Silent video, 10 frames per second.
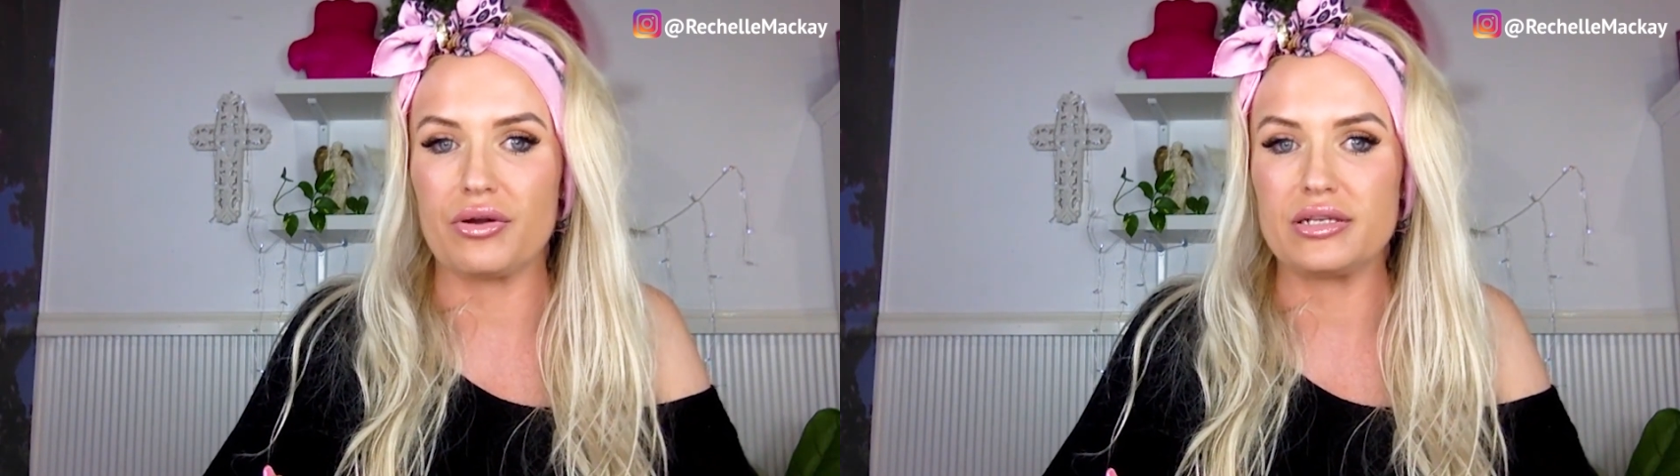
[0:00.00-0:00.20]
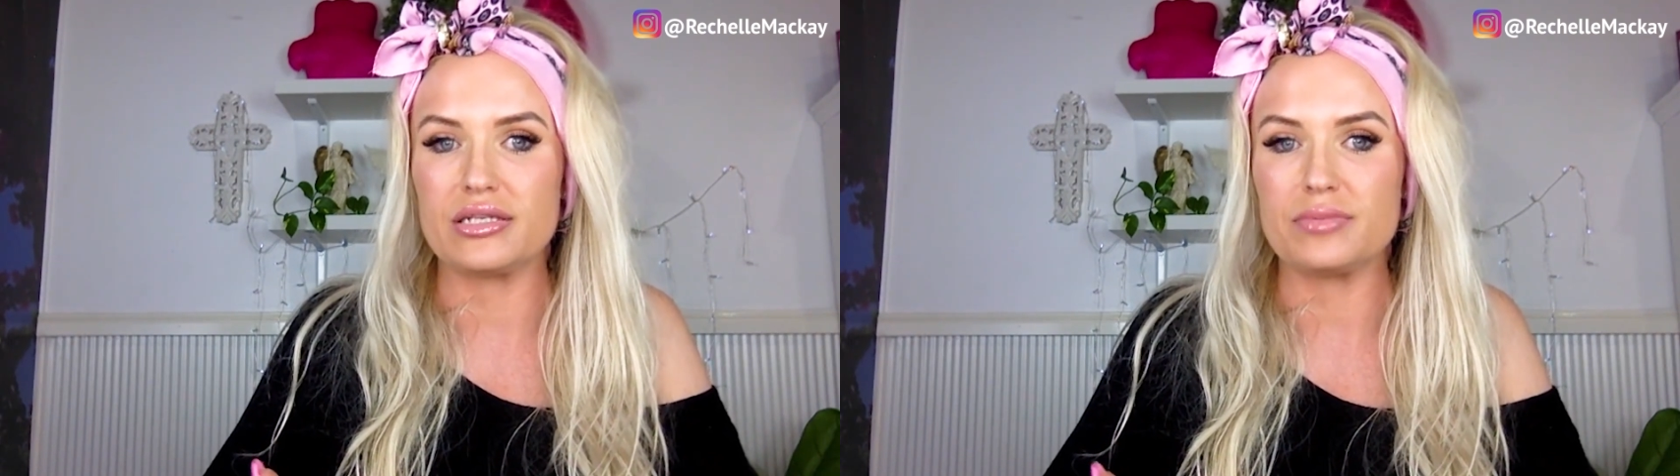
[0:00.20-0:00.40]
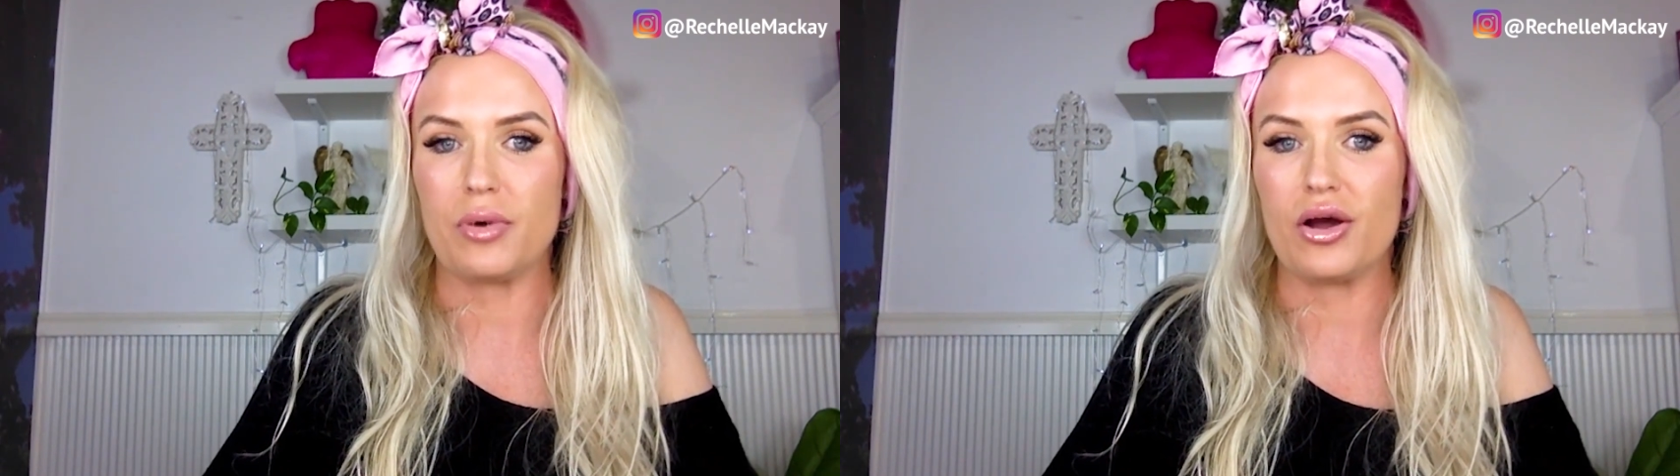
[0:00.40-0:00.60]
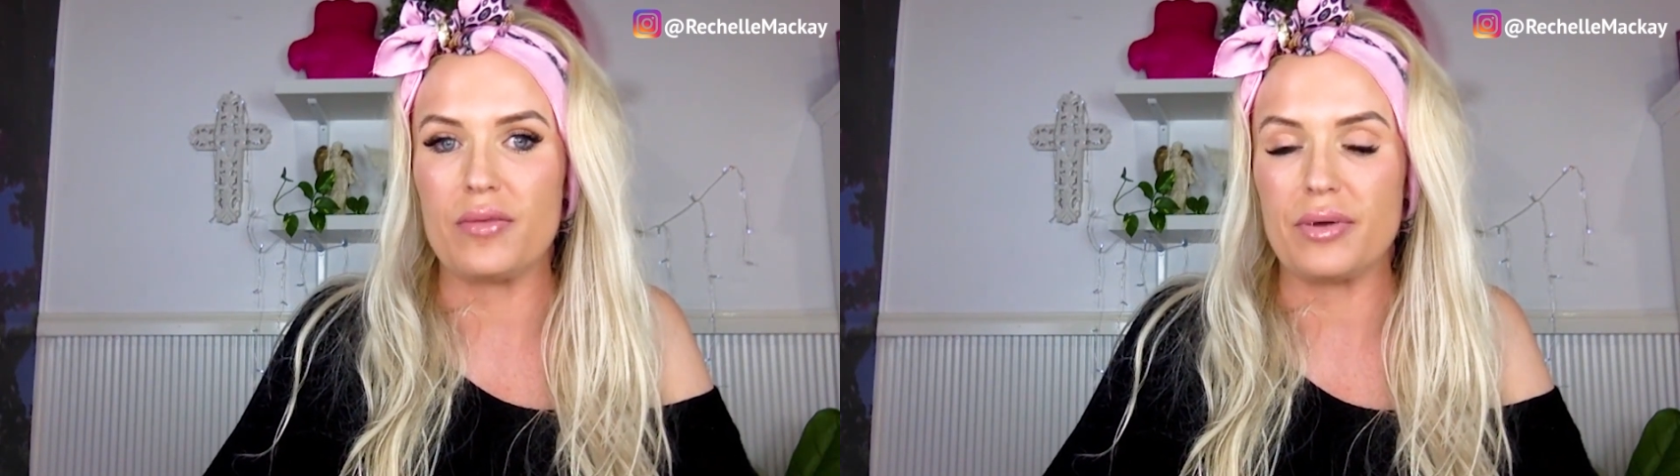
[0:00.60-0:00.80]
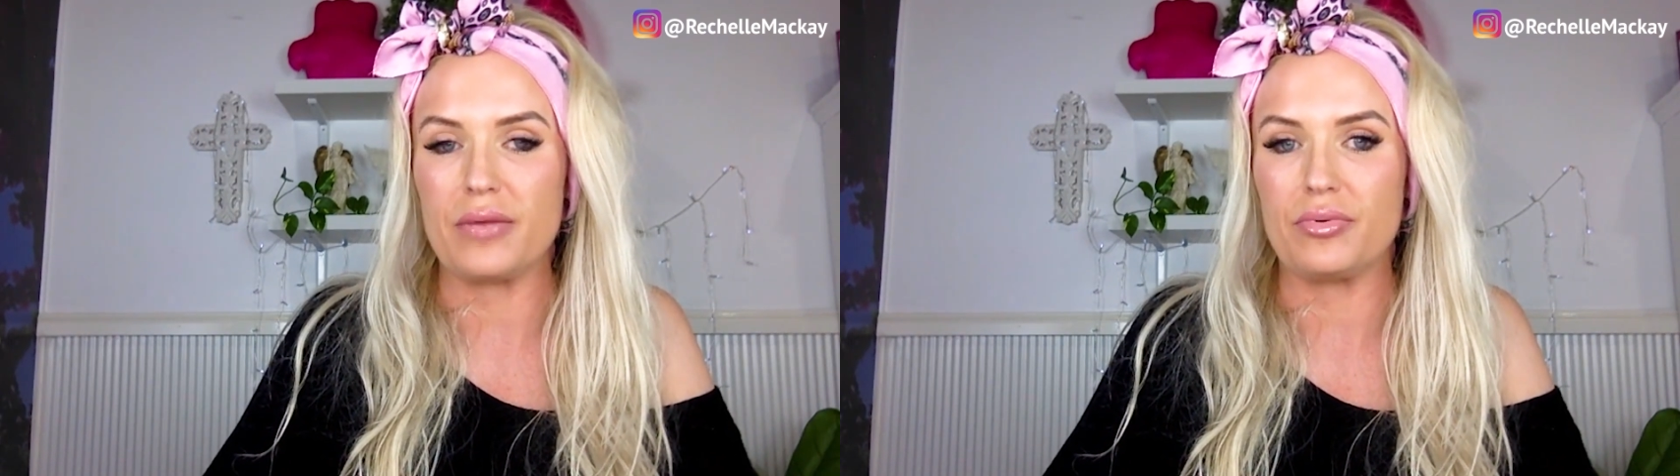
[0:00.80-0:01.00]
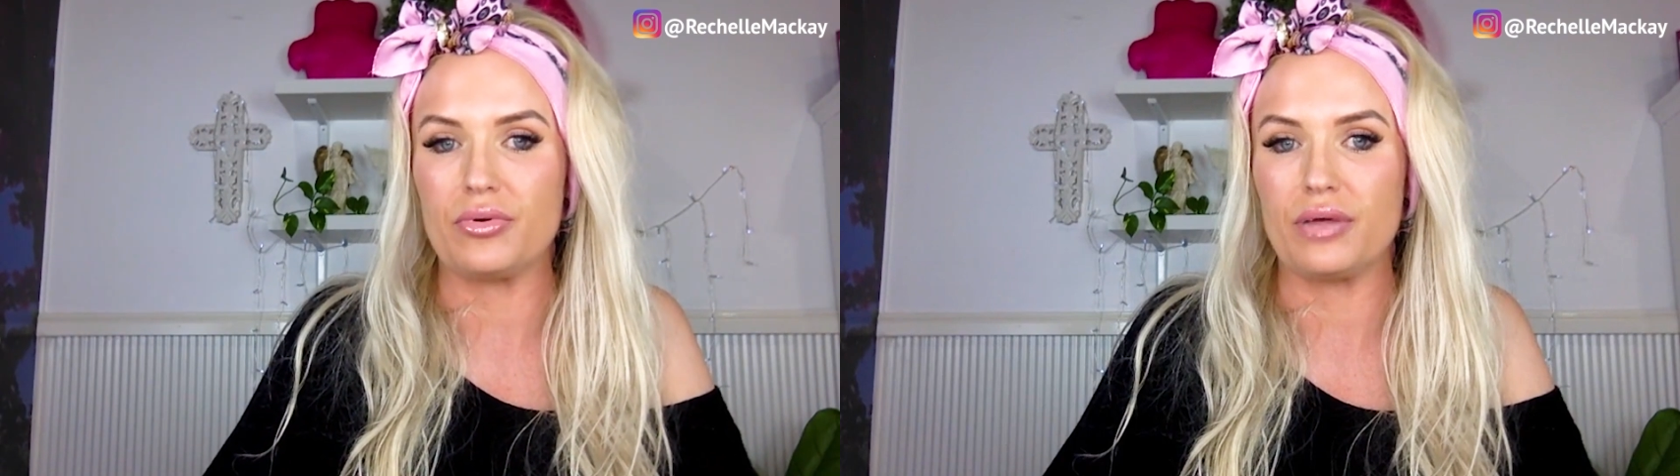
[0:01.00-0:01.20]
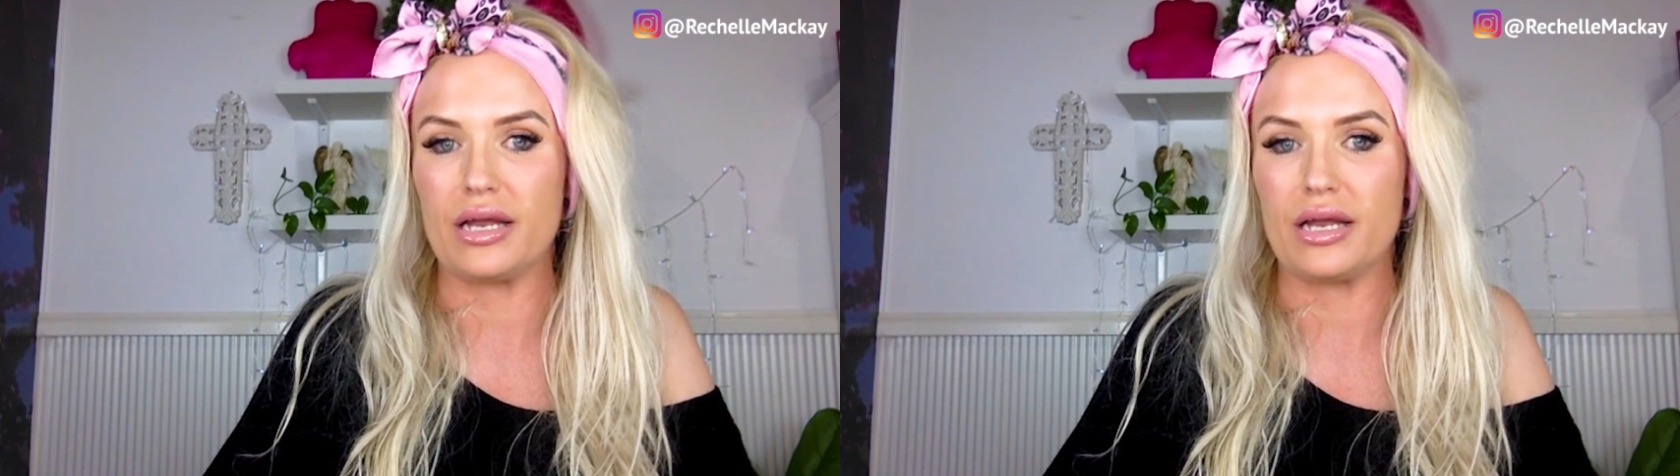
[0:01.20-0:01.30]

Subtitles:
to inspire people